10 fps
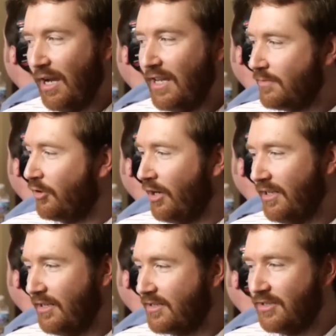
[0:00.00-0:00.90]
I had some
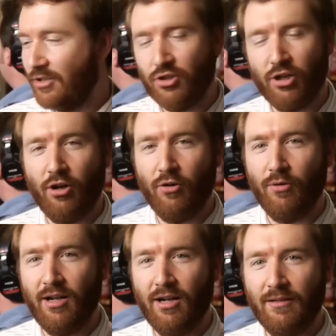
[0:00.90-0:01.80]
credits to show,
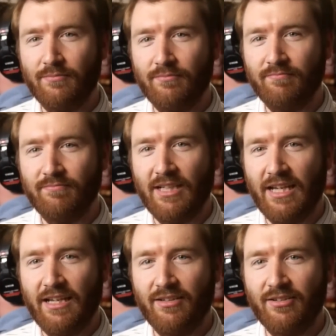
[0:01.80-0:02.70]

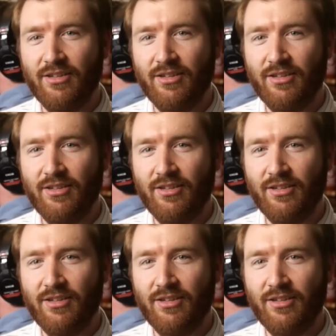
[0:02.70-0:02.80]
and